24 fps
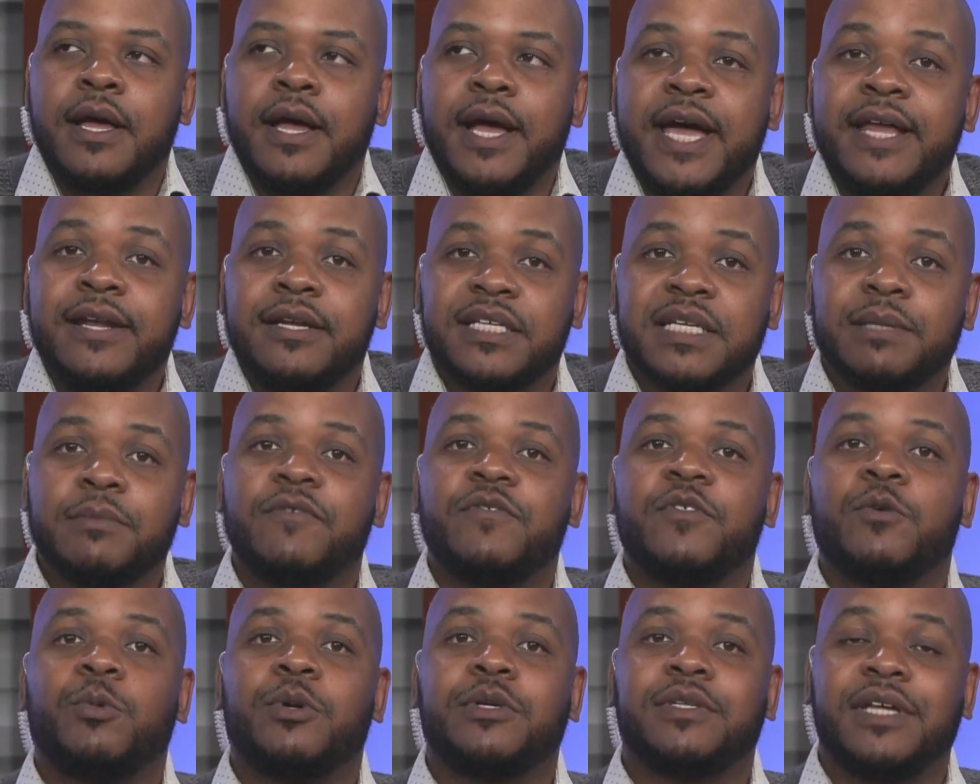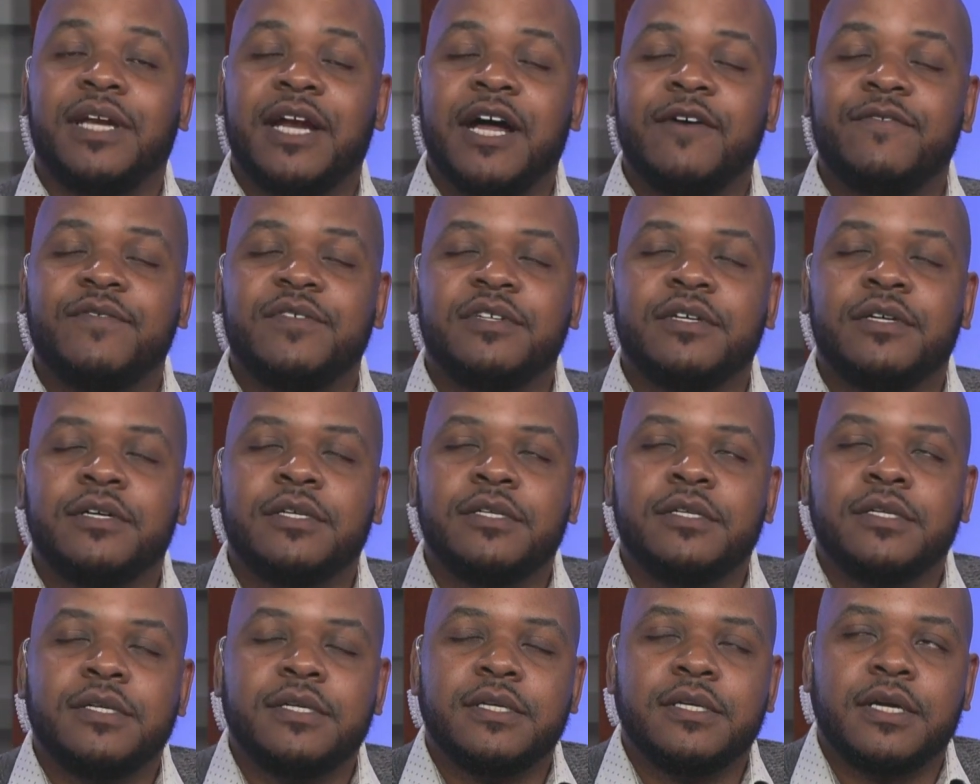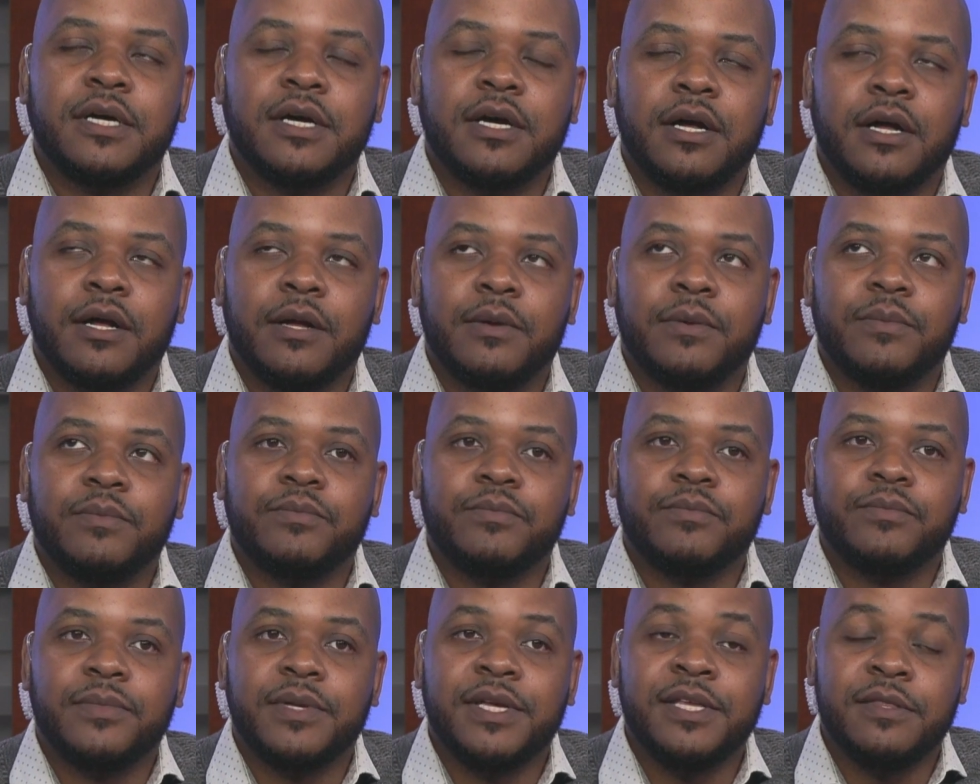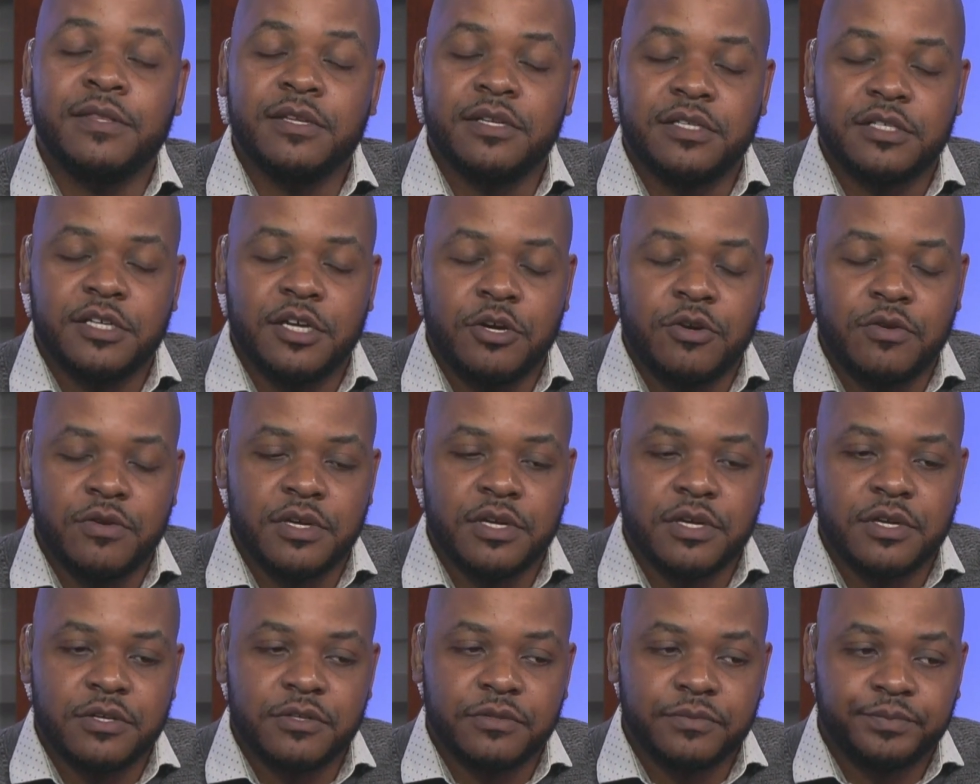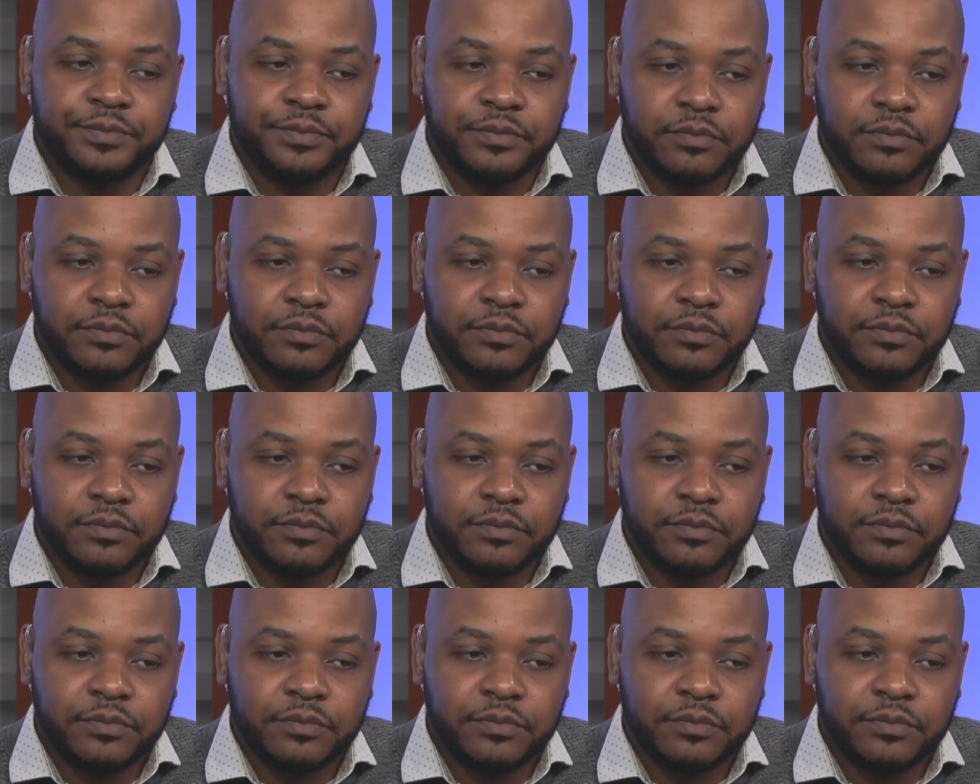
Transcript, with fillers: and in some of the work that I've done um, in this area,